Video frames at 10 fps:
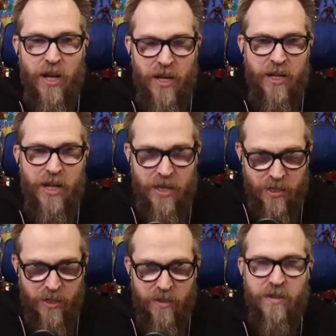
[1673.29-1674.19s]
and it
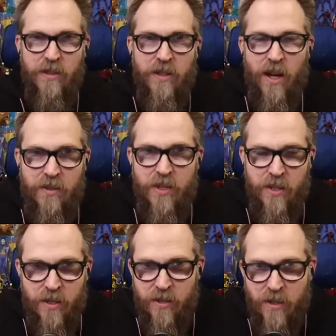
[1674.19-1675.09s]
ended, I
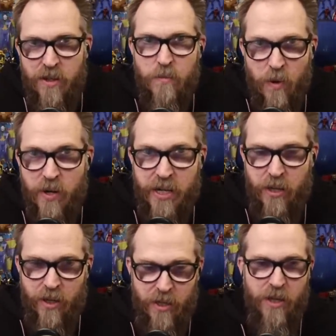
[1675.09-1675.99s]
think, pretty
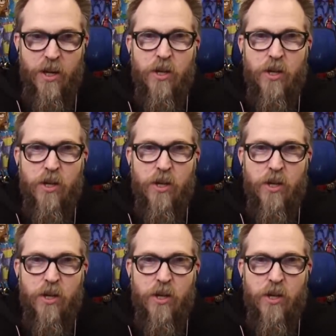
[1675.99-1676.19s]
good.